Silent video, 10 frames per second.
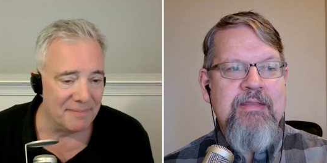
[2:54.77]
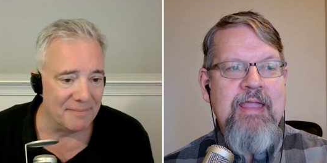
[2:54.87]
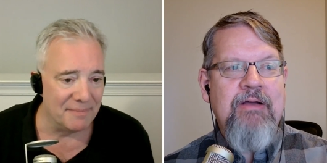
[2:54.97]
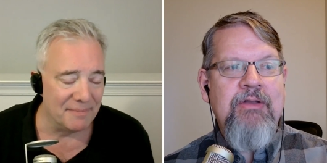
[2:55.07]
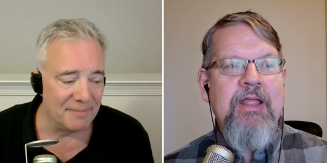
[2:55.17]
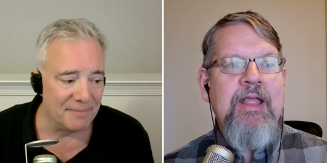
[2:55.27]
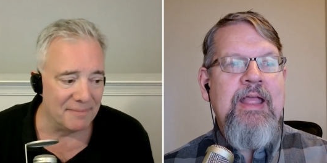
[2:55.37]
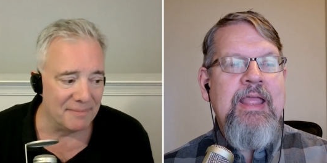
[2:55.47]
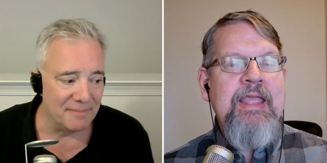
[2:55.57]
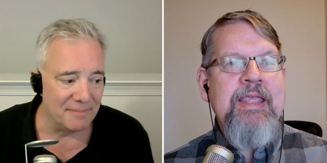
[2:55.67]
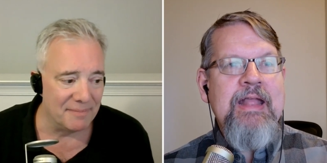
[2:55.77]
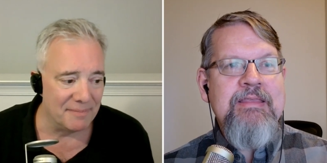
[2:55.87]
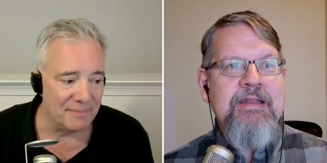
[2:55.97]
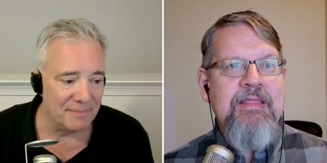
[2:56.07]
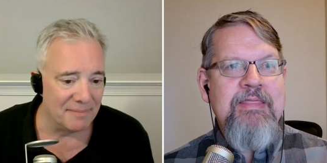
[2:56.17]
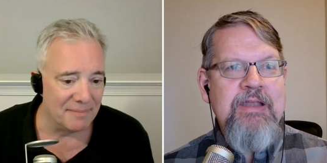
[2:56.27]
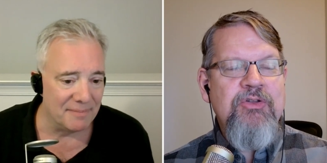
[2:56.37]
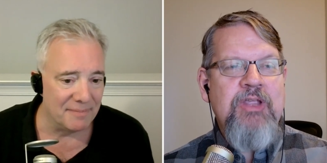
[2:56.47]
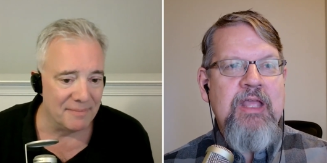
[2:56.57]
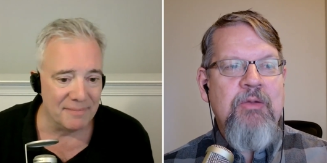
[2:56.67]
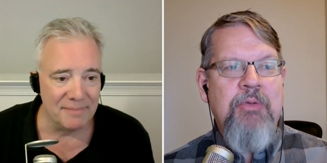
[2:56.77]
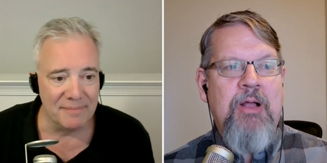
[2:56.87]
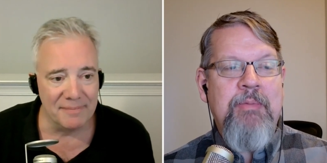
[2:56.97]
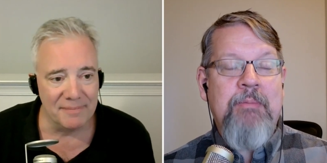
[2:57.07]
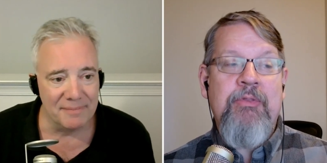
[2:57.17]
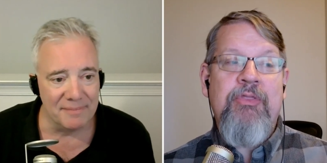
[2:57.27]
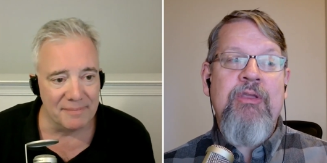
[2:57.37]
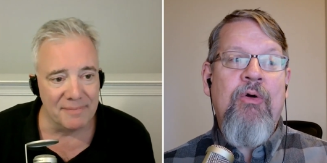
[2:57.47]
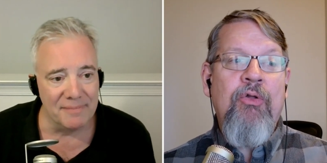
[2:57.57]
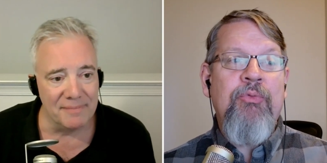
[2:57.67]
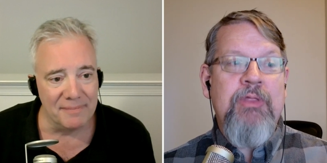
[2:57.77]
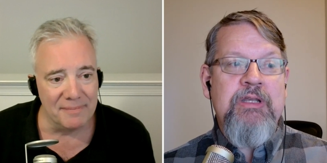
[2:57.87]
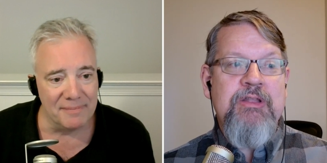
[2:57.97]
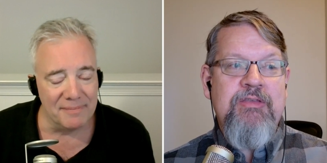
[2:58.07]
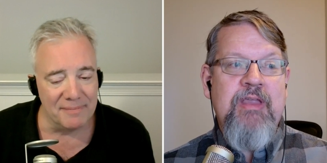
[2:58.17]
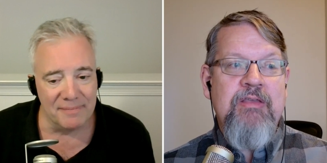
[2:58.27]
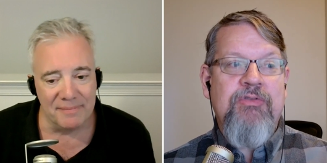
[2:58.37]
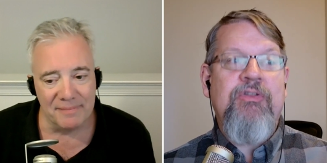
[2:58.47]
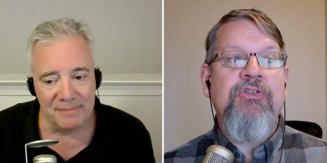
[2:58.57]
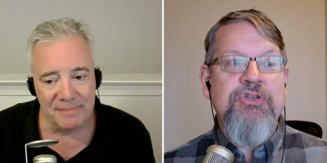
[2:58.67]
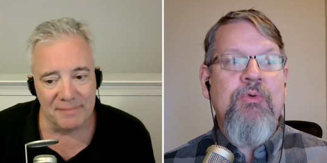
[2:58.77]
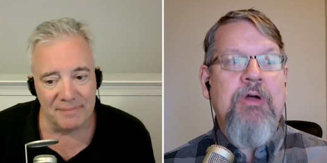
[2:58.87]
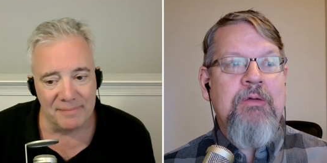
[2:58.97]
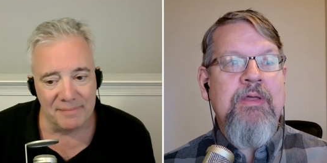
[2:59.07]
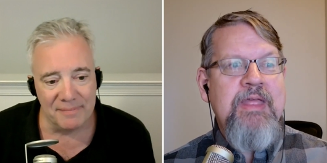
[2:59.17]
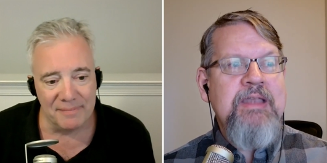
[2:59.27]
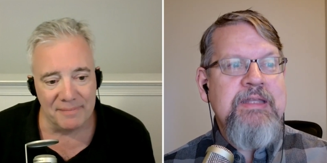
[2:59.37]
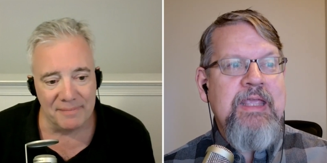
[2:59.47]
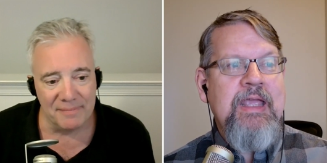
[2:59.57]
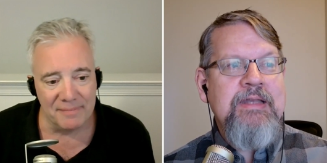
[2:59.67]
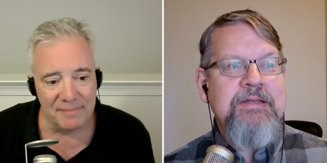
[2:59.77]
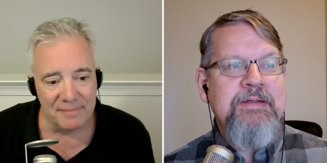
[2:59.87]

Speaker 1: down. He gets an Authenticator pop up, but the old one that just says, "Did you want to authenticate?"